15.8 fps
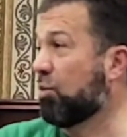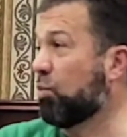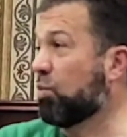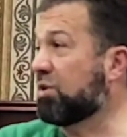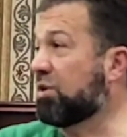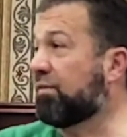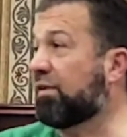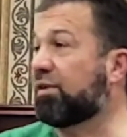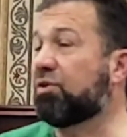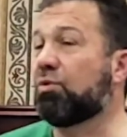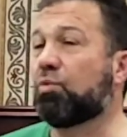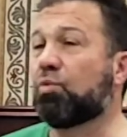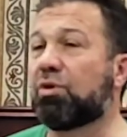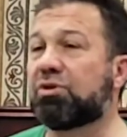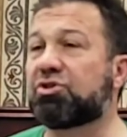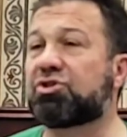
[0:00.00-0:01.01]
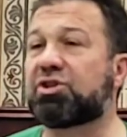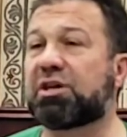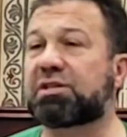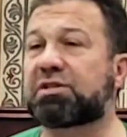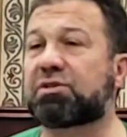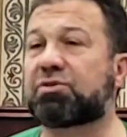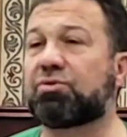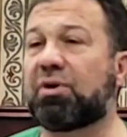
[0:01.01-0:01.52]
whenever you want
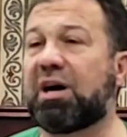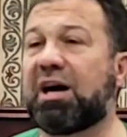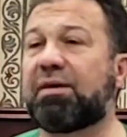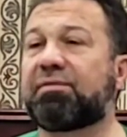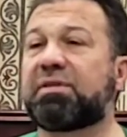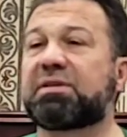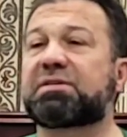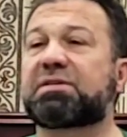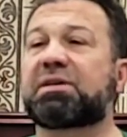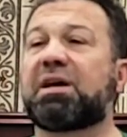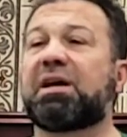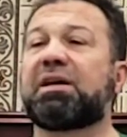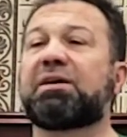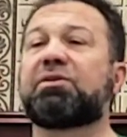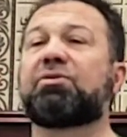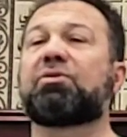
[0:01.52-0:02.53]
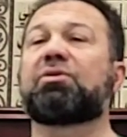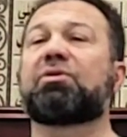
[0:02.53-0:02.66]
just to have this kind